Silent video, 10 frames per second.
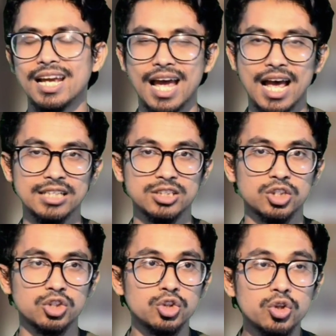has
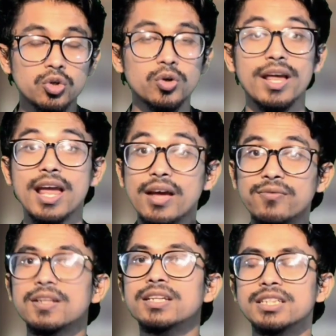no
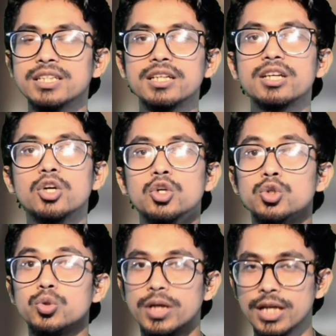ability
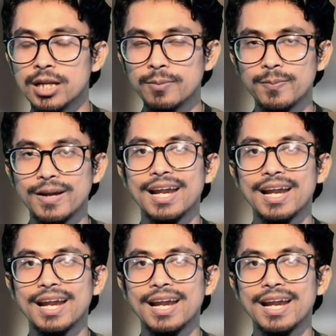to help.